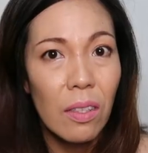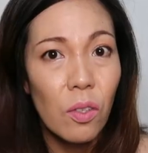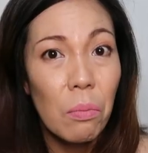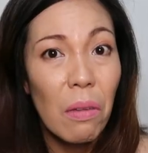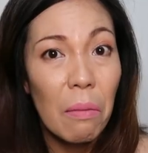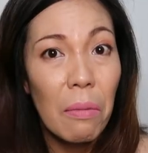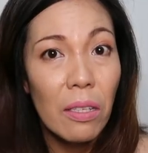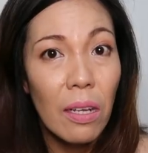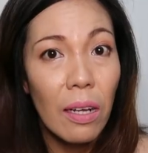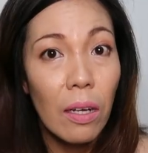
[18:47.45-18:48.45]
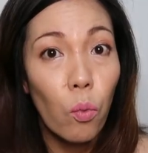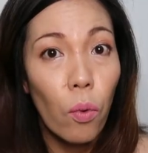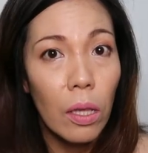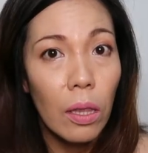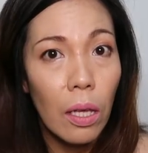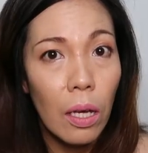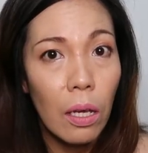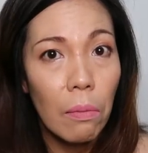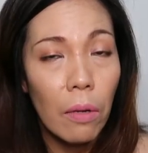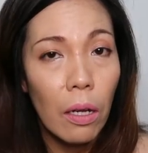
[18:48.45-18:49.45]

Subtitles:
So, maybe it's like a one-time